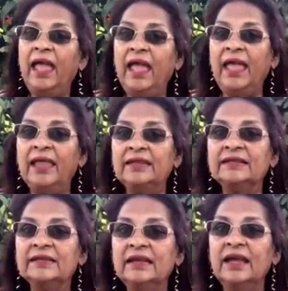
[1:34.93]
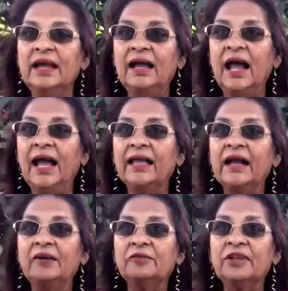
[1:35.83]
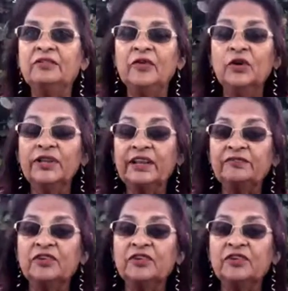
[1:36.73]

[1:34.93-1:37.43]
and I got rid of all that